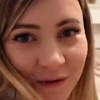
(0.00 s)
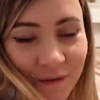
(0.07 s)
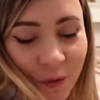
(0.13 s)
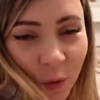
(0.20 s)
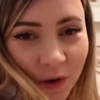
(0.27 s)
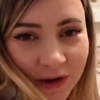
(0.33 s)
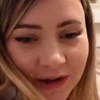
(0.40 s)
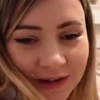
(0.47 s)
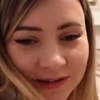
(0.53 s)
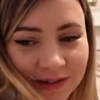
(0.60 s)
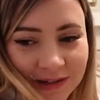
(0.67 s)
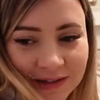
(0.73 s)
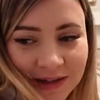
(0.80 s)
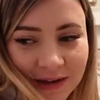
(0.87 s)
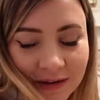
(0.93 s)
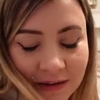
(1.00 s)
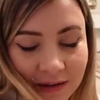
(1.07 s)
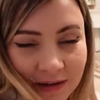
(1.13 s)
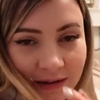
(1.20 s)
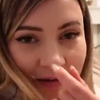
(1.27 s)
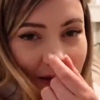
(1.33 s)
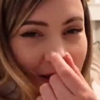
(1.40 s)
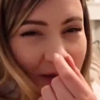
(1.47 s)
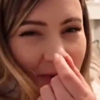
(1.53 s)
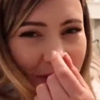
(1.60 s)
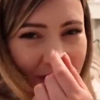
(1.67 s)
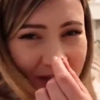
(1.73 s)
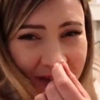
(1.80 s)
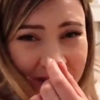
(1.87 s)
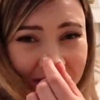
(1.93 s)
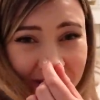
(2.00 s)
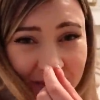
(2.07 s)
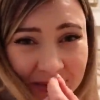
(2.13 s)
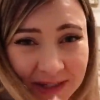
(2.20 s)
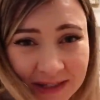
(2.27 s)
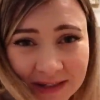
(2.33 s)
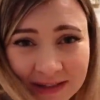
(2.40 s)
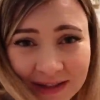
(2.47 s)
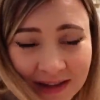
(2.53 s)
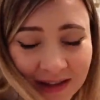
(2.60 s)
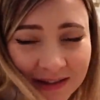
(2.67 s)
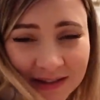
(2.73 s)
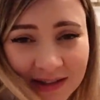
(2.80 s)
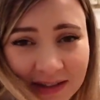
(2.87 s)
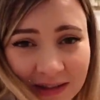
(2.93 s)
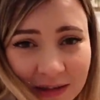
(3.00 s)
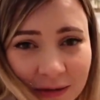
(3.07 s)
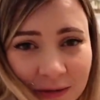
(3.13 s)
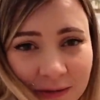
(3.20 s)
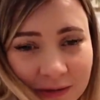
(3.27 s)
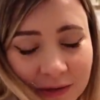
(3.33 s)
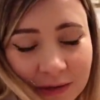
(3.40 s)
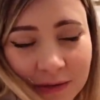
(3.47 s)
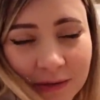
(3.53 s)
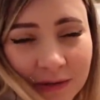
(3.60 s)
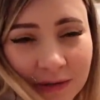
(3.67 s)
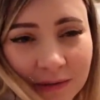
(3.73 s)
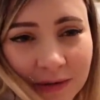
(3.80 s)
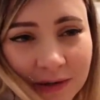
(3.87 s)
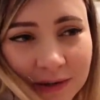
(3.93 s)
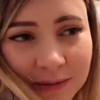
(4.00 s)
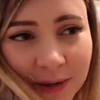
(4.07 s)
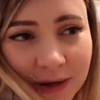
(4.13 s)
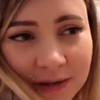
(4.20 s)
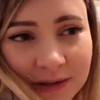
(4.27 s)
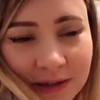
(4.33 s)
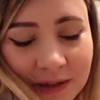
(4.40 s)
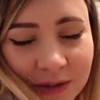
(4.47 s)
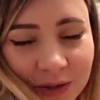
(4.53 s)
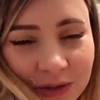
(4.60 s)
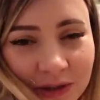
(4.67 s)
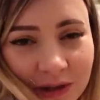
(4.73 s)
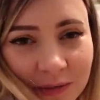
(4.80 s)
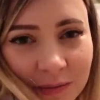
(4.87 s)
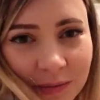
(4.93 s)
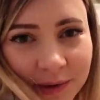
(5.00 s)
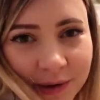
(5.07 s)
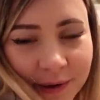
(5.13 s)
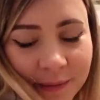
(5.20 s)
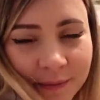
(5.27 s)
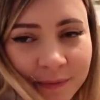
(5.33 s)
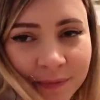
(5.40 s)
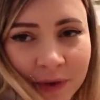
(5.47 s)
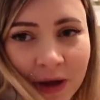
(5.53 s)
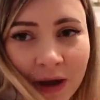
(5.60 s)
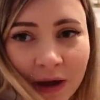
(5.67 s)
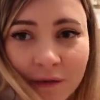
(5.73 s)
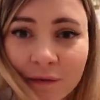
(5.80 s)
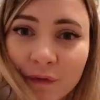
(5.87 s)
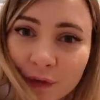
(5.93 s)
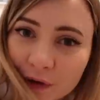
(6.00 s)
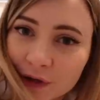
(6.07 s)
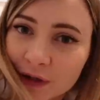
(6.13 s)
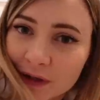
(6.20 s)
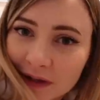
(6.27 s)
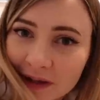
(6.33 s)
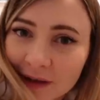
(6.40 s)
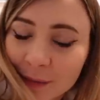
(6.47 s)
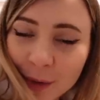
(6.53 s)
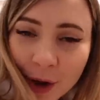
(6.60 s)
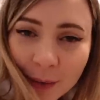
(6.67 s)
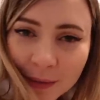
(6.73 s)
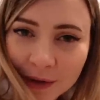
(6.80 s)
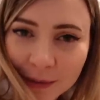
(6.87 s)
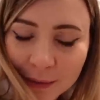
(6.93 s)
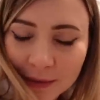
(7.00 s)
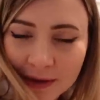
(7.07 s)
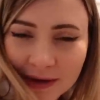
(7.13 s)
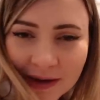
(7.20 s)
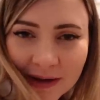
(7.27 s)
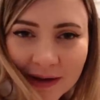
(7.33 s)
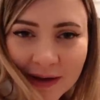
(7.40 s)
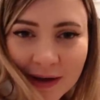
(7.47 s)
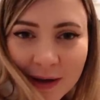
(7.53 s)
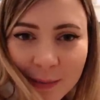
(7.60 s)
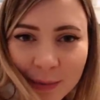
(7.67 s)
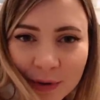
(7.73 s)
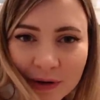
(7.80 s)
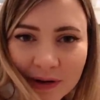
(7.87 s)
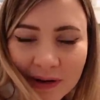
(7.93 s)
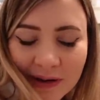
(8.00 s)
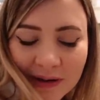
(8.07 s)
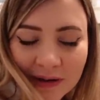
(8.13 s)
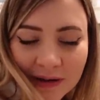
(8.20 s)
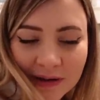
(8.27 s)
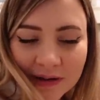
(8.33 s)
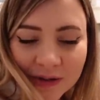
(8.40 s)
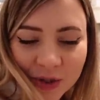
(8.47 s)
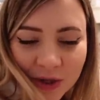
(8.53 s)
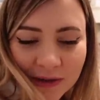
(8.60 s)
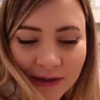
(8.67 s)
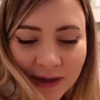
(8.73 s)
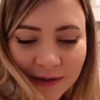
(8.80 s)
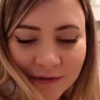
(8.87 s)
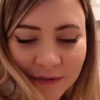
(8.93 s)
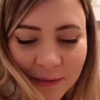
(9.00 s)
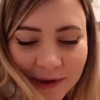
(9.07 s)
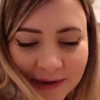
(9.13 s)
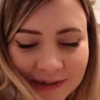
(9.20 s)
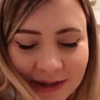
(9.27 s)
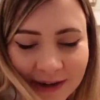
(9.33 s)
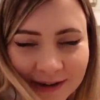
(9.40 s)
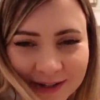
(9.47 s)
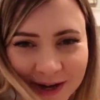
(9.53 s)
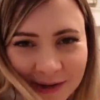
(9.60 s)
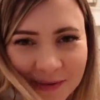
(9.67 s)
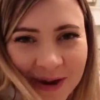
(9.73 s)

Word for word: 4 days to settle in. We did sleep decently last night though, so I'm not as bad as I usually am, but unfortunately I'm probably gonna be pretty jet lagged for my entire time